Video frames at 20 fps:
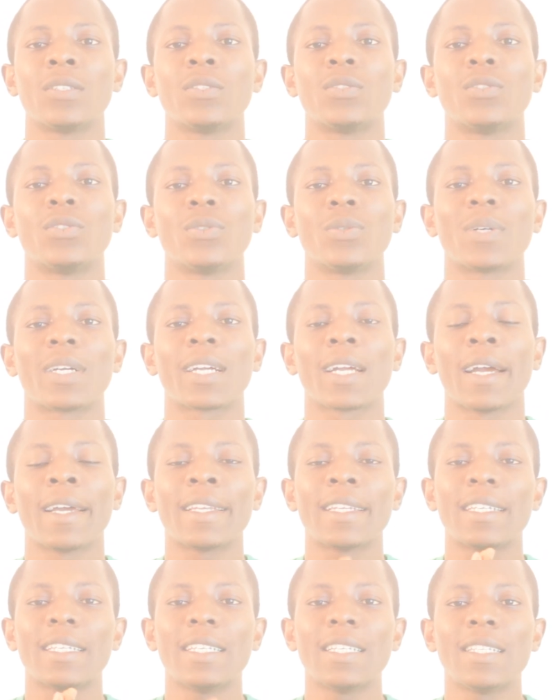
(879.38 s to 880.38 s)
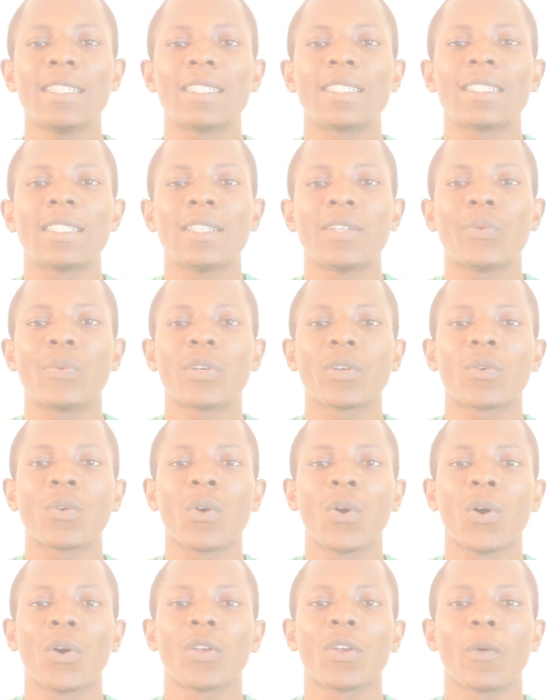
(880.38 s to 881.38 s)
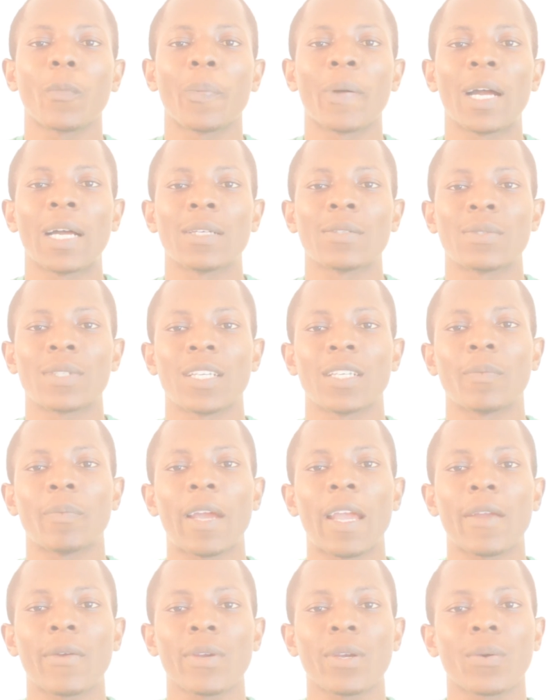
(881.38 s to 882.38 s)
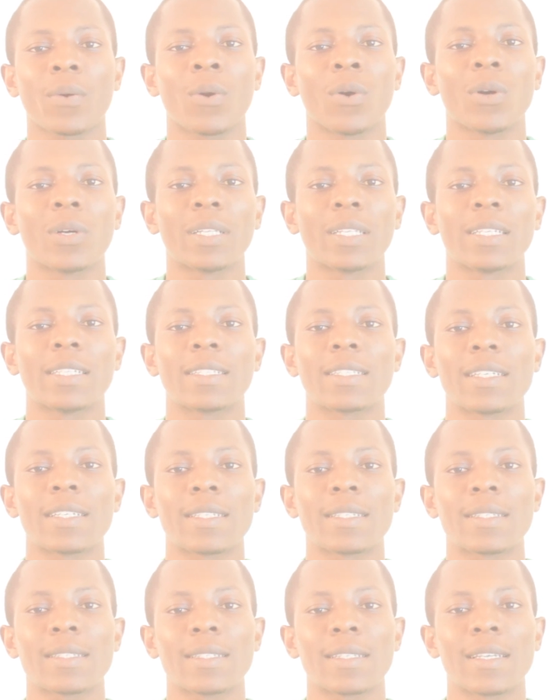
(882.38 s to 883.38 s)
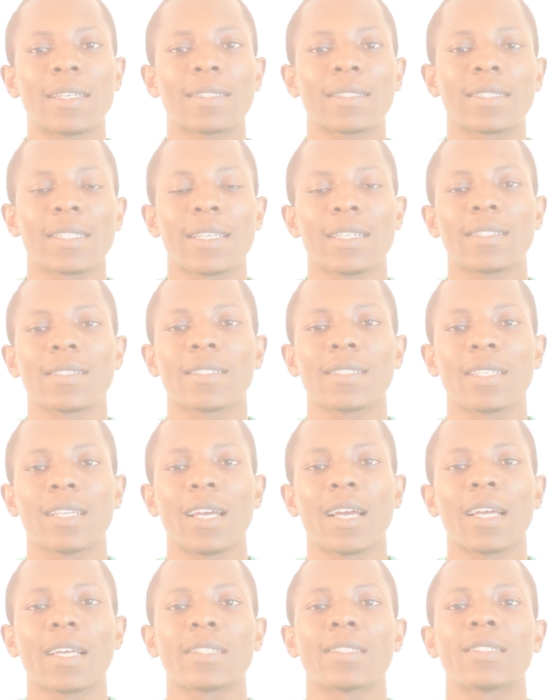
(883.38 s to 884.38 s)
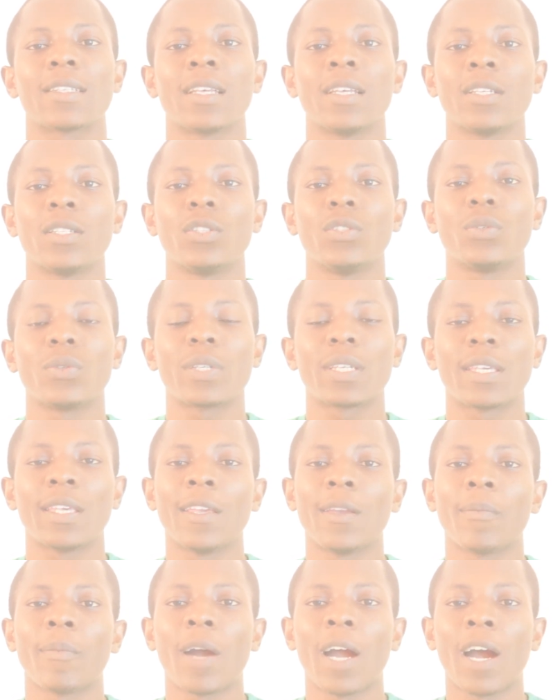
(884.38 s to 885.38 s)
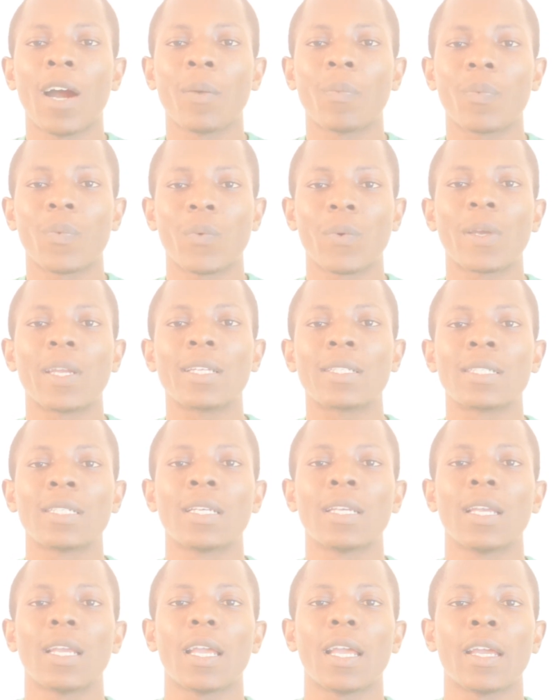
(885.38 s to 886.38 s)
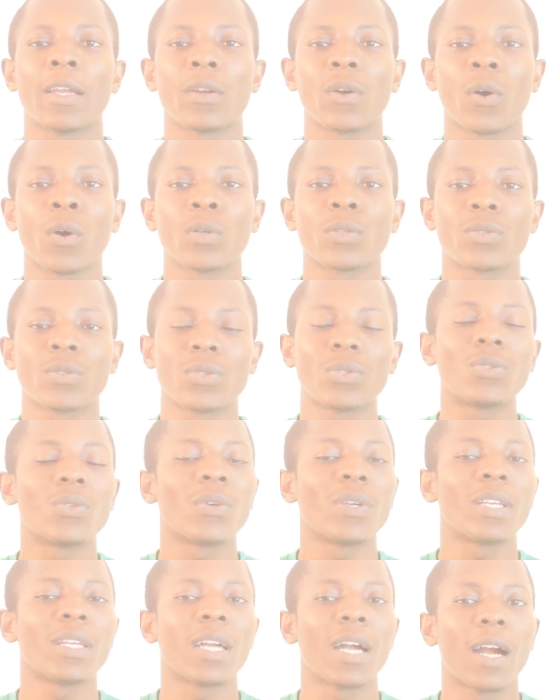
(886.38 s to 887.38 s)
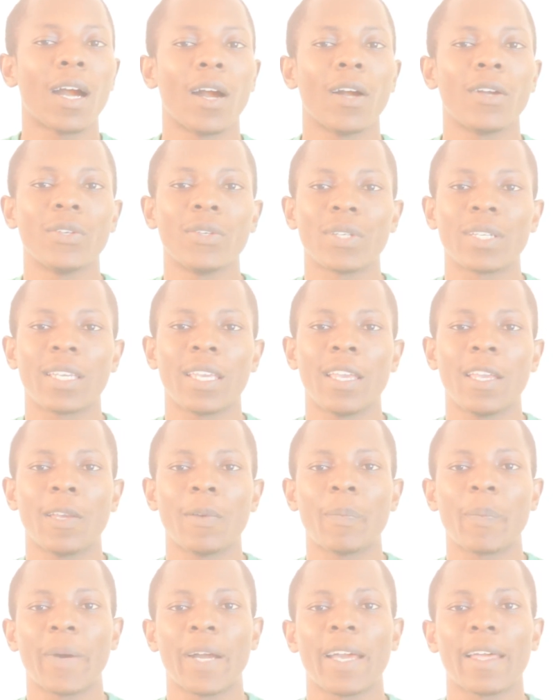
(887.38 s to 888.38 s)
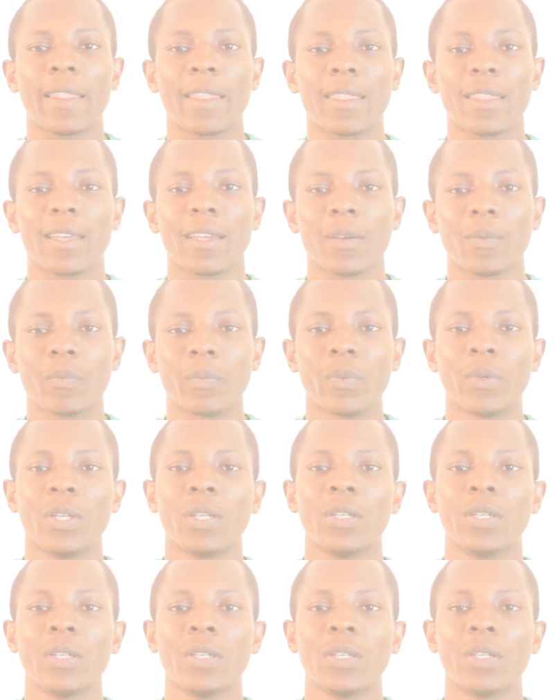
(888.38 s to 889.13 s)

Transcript: you can easily recall your password by recalling the sentence that you came up with and also knowing how you came by them.